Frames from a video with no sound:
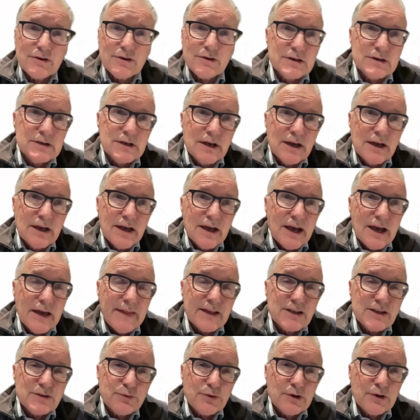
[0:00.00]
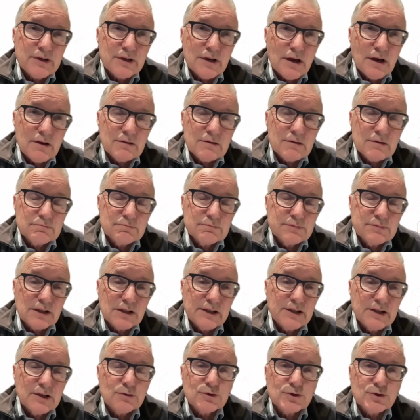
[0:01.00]
And that's where,
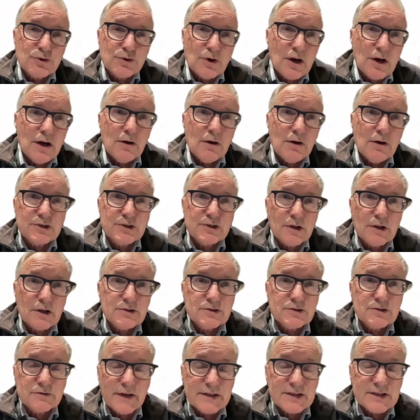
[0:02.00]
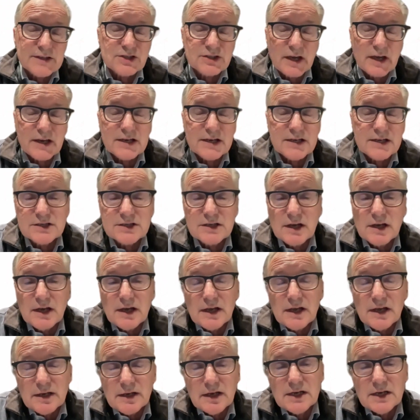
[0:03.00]
clinical trials and lots of other studies
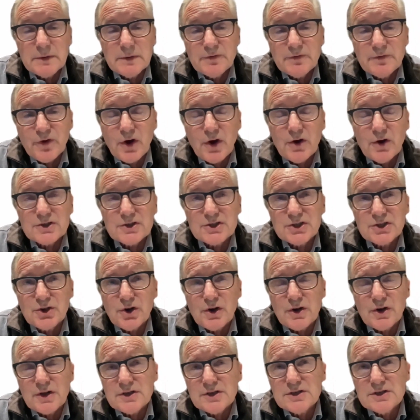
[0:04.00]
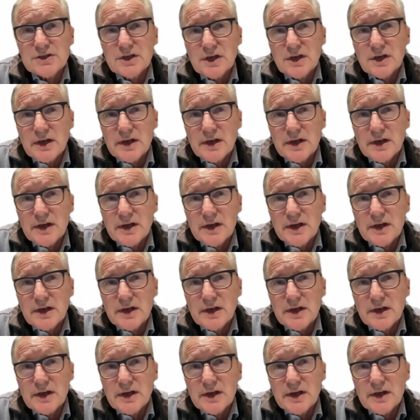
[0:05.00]
need to be focusing on it.